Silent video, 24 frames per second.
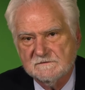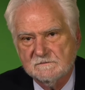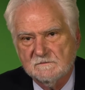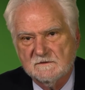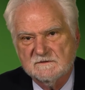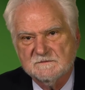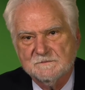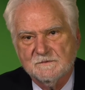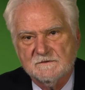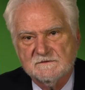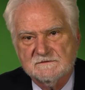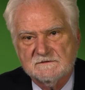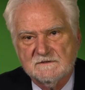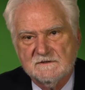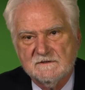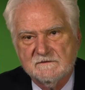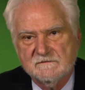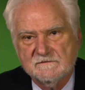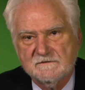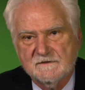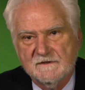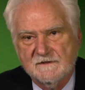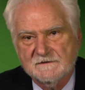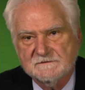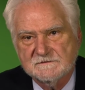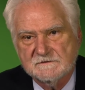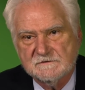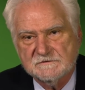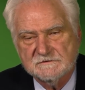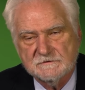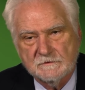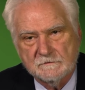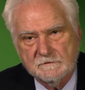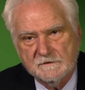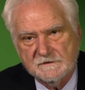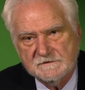was perceived as a
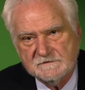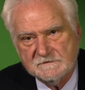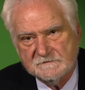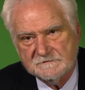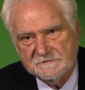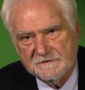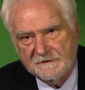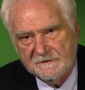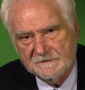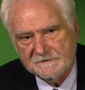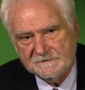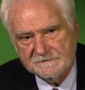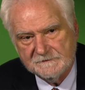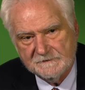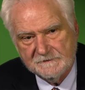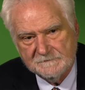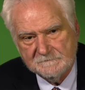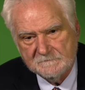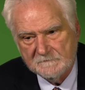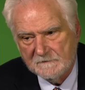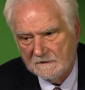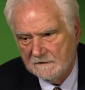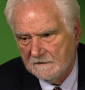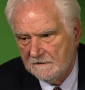shortage of faculty